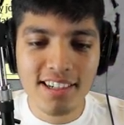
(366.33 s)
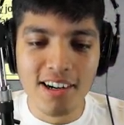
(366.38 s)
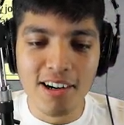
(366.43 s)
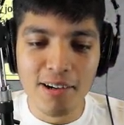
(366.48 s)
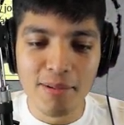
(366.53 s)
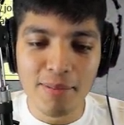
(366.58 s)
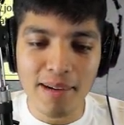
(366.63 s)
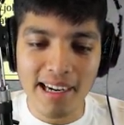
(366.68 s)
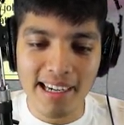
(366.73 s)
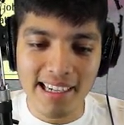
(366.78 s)

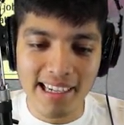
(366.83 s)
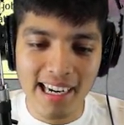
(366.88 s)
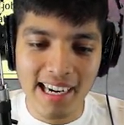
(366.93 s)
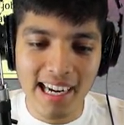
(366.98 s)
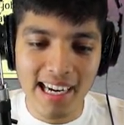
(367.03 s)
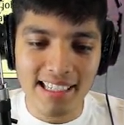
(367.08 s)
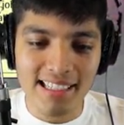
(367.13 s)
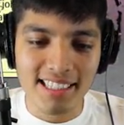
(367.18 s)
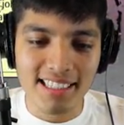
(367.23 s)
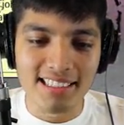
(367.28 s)
Oh my
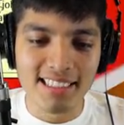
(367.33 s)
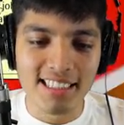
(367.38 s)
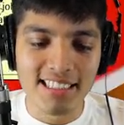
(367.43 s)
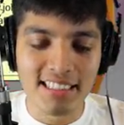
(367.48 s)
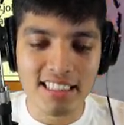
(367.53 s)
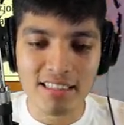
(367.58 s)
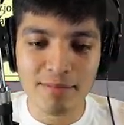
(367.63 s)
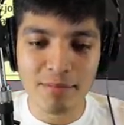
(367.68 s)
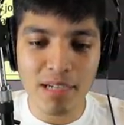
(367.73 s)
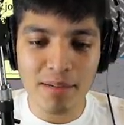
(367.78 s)
god, they're
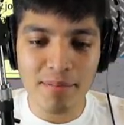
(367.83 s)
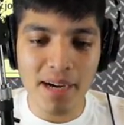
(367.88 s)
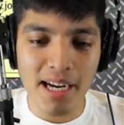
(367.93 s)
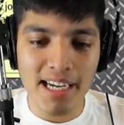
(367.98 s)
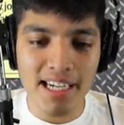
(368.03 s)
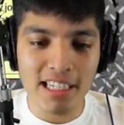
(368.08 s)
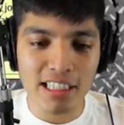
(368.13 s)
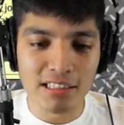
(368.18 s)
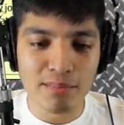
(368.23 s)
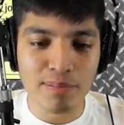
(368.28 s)
just gonna make
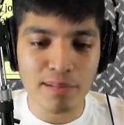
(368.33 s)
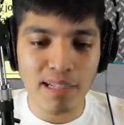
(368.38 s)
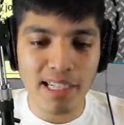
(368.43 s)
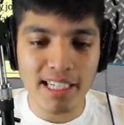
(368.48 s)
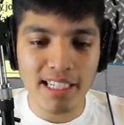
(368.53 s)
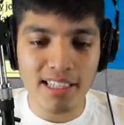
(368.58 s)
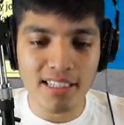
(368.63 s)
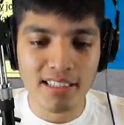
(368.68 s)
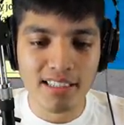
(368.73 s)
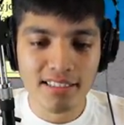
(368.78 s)
my ears
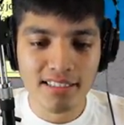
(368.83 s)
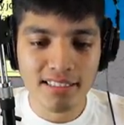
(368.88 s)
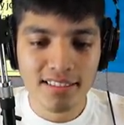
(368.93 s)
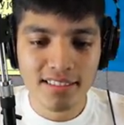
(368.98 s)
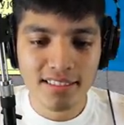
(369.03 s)
bleed.